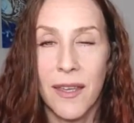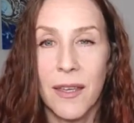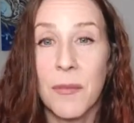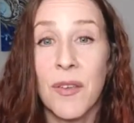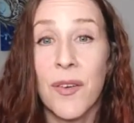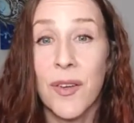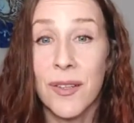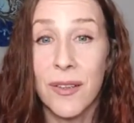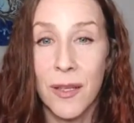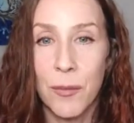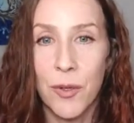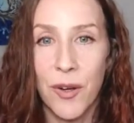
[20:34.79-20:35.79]
it can be very
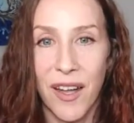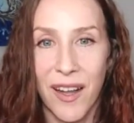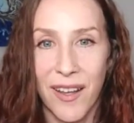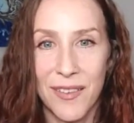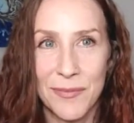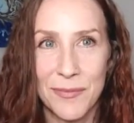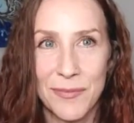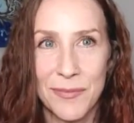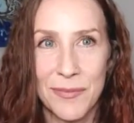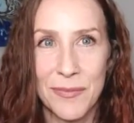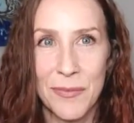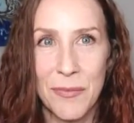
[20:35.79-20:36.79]
liberating,
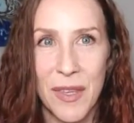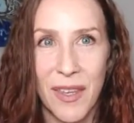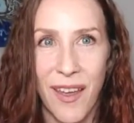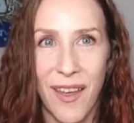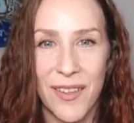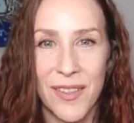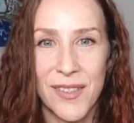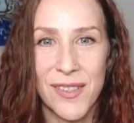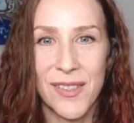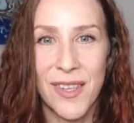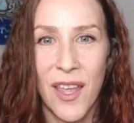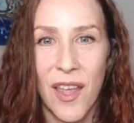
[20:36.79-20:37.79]

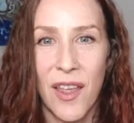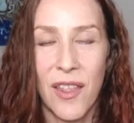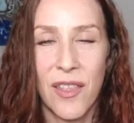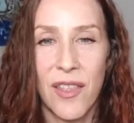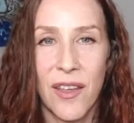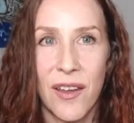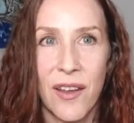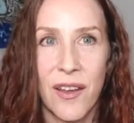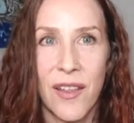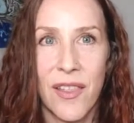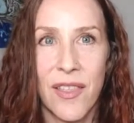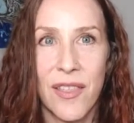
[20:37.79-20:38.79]
because
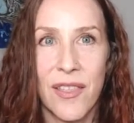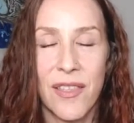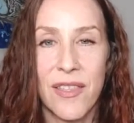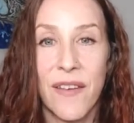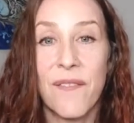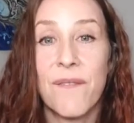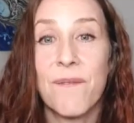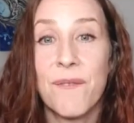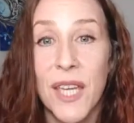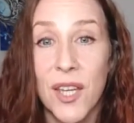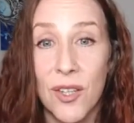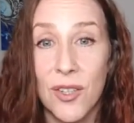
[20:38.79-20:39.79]
the
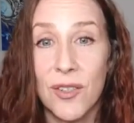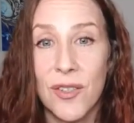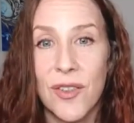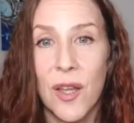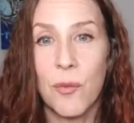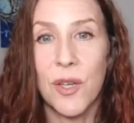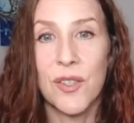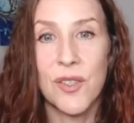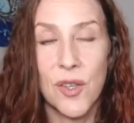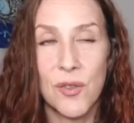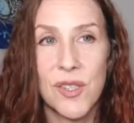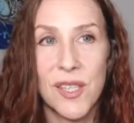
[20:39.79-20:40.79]
fear that we
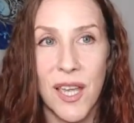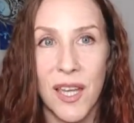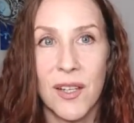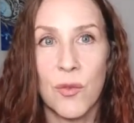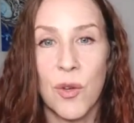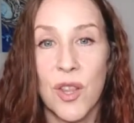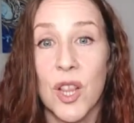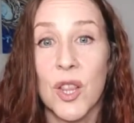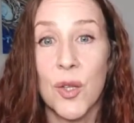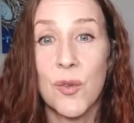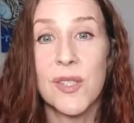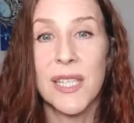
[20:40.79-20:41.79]
associate with
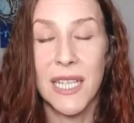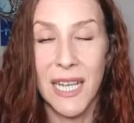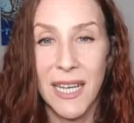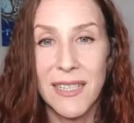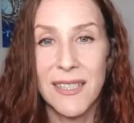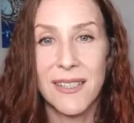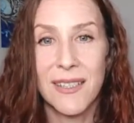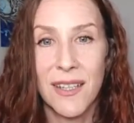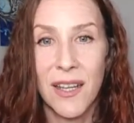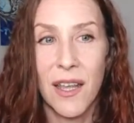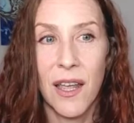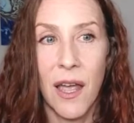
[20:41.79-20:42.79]
losing it
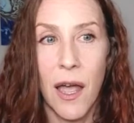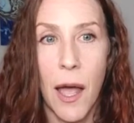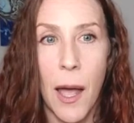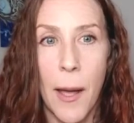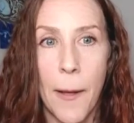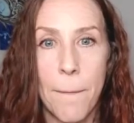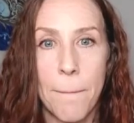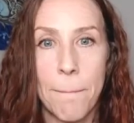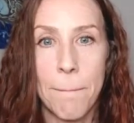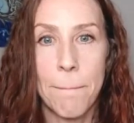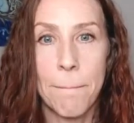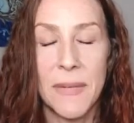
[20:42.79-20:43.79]

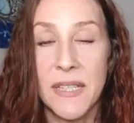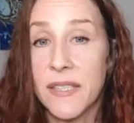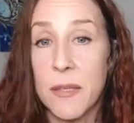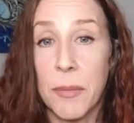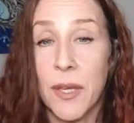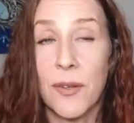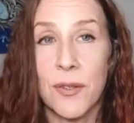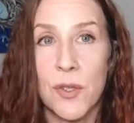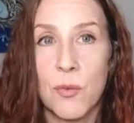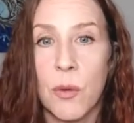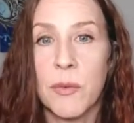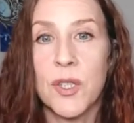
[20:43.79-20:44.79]

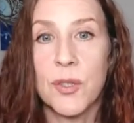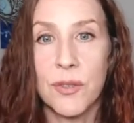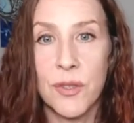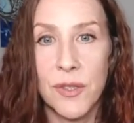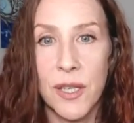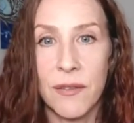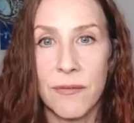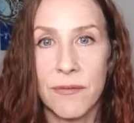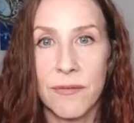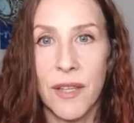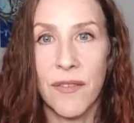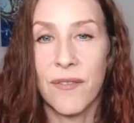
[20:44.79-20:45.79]
disappears when we do lose it.
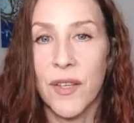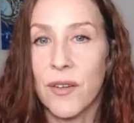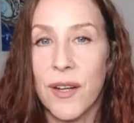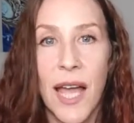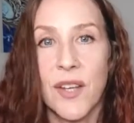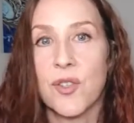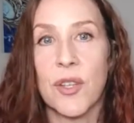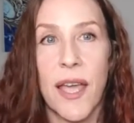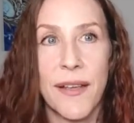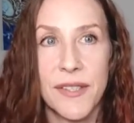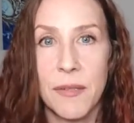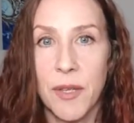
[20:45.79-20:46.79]
That fear
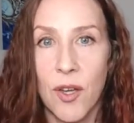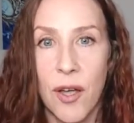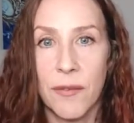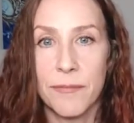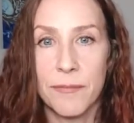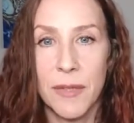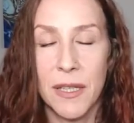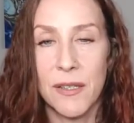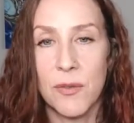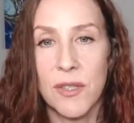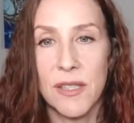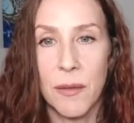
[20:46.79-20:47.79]
naturally has to be gone,
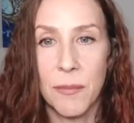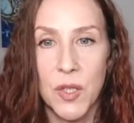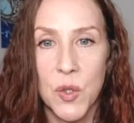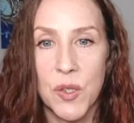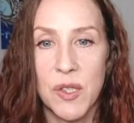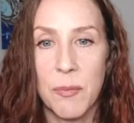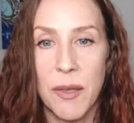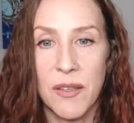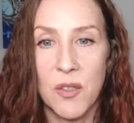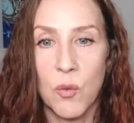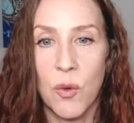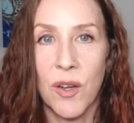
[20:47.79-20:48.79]
because we step into a
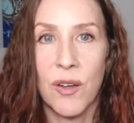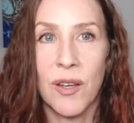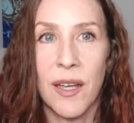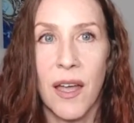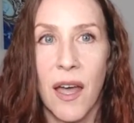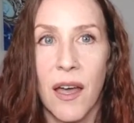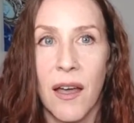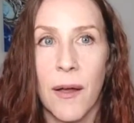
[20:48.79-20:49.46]
space where